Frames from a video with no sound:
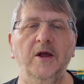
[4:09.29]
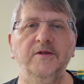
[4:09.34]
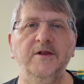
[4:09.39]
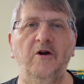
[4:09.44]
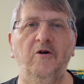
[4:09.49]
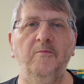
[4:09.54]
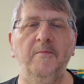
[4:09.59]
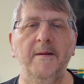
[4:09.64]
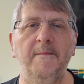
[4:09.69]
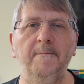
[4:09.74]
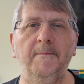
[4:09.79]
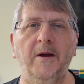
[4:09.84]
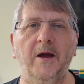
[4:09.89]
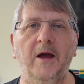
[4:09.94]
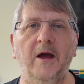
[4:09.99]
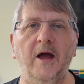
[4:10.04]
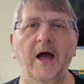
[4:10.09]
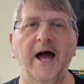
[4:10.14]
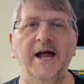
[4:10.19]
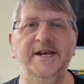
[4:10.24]
Now
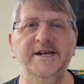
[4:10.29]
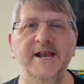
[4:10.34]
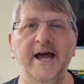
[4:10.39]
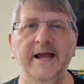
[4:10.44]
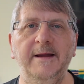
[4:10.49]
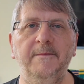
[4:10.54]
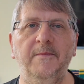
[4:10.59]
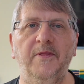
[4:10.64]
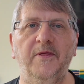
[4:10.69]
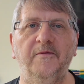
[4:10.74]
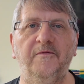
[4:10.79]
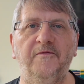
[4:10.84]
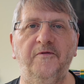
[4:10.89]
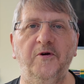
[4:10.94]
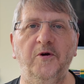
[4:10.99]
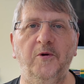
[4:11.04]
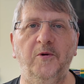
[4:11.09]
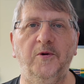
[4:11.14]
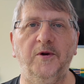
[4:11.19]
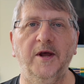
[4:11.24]
remember, a name of the
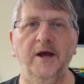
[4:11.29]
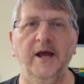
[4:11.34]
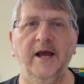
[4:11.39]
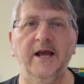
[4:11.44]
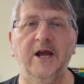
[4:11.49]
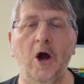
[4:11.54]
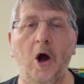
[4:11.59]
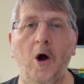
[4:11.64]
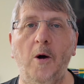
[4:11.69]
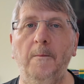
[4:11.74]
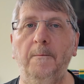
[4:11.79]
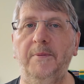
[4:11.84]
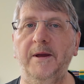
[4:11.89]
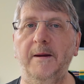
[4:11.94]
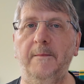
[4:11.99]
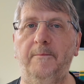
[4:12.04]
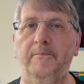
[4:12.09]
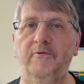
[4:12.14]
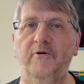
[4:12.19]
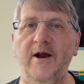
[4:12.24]
food can't be
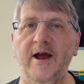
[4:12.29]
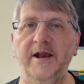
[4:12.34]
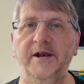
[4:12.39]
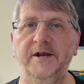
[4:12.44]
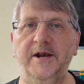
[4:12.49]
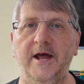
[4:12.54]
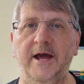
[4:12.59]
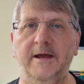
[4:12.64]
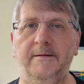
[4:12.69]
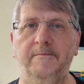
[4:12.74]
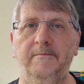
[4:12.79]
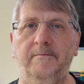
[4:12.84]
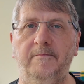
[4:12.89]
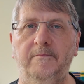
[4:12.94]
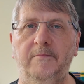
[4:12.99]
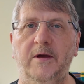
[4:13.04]
a brand name.